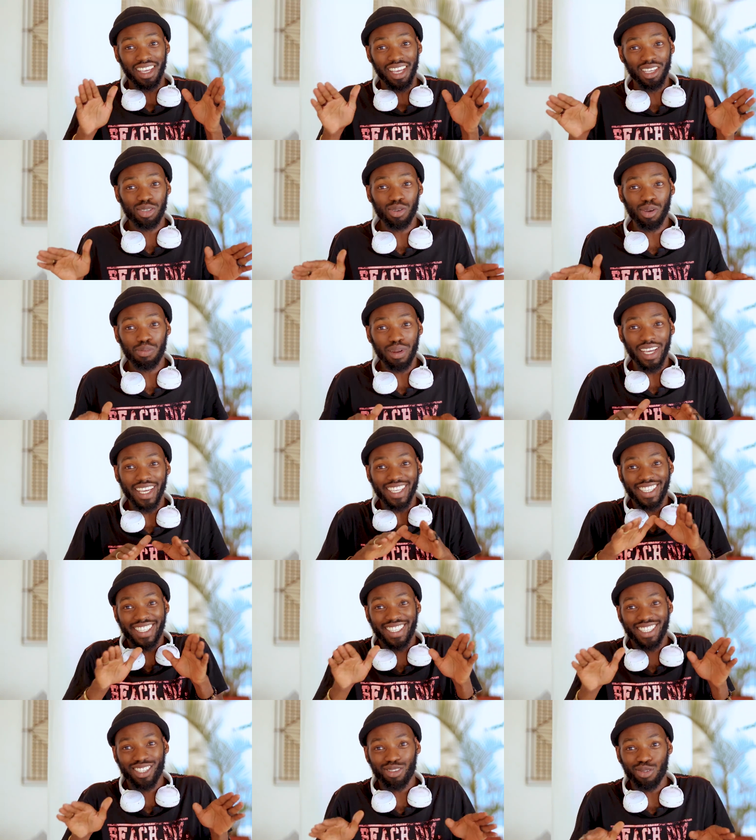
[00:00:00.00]
it's your
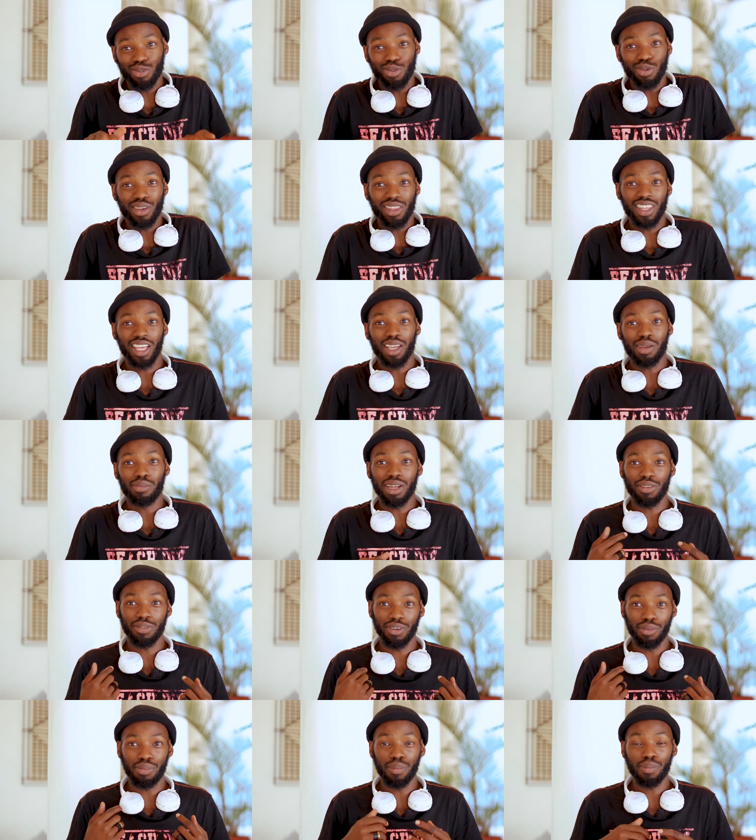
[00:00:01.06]
place to do your thing, but
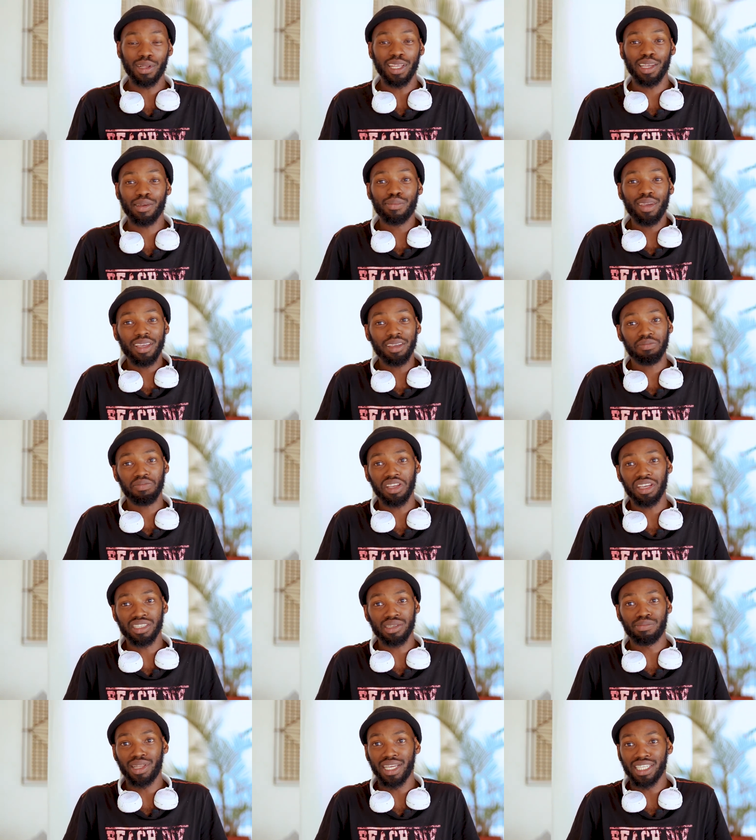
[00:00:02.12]
for people like me,
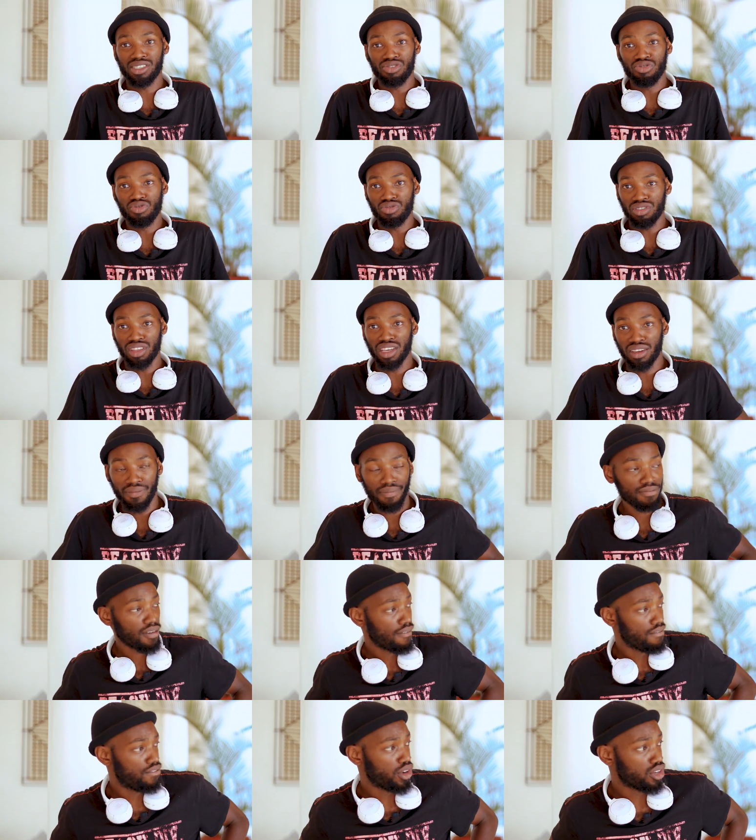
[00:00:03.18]
it's a place to do the
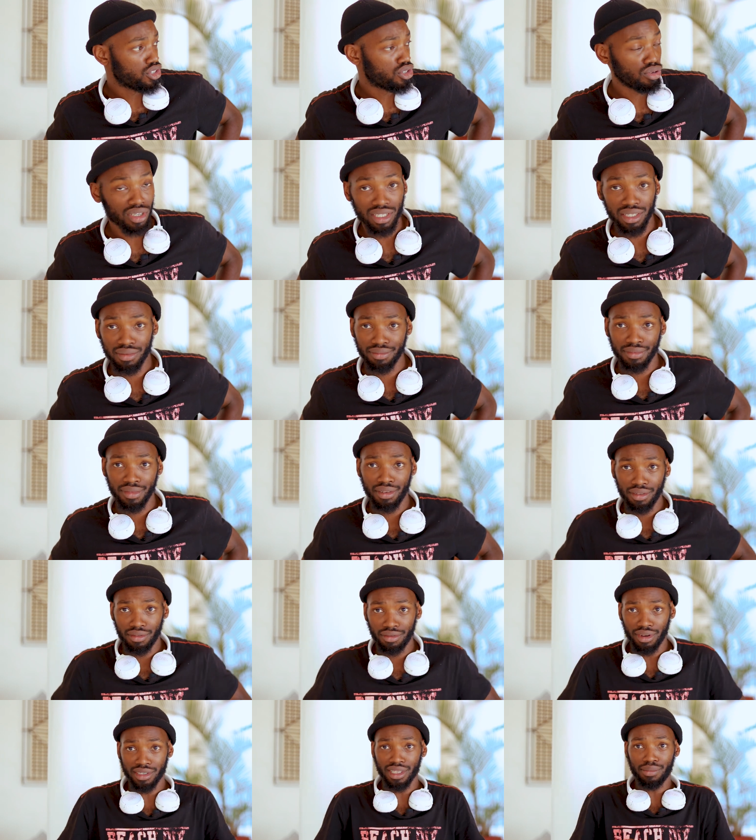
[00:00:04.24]
photo shoot.
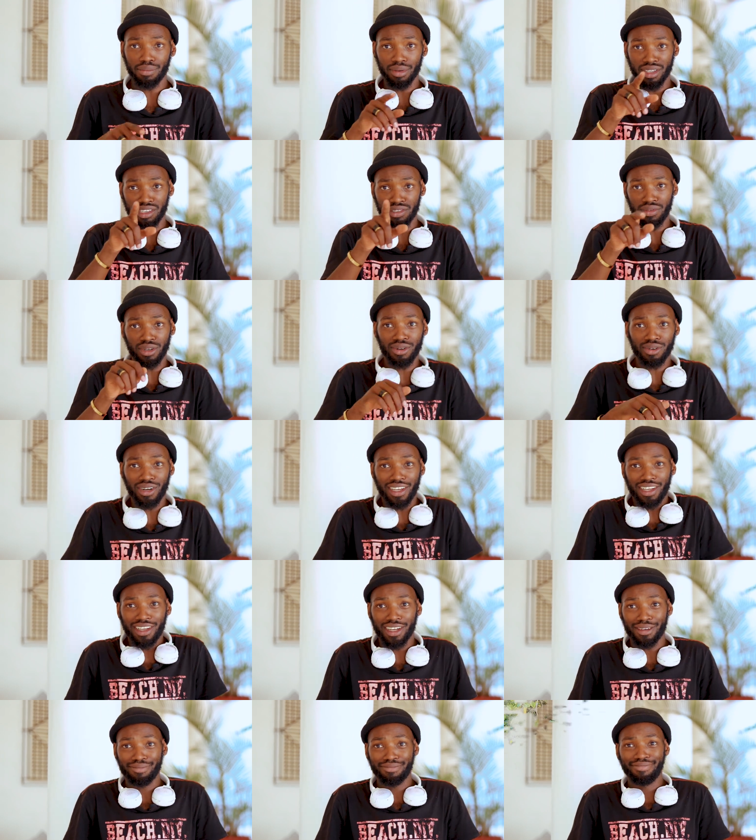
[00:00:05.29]
For example, this photo right
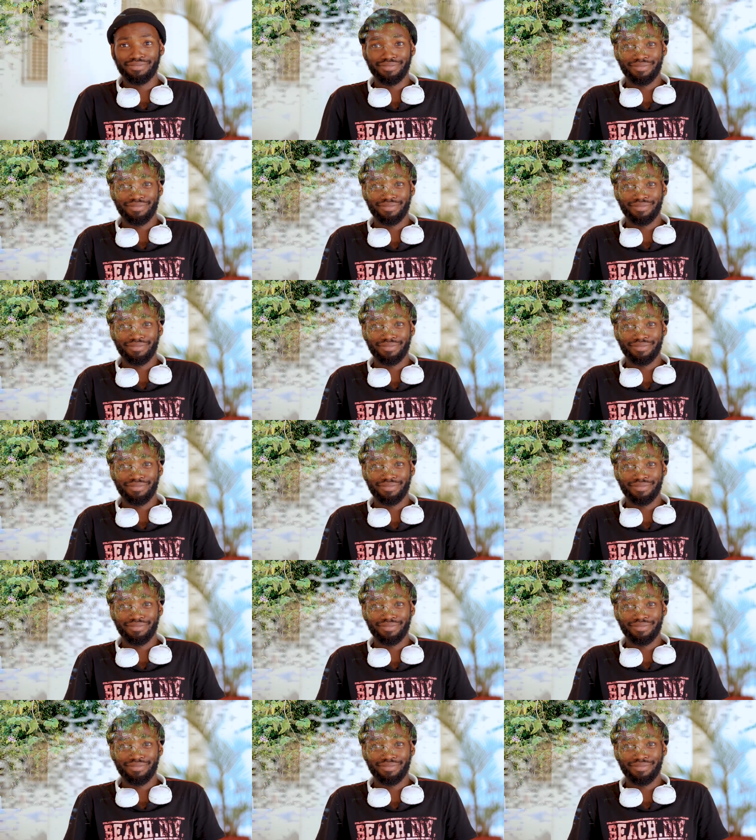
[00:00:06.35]
here.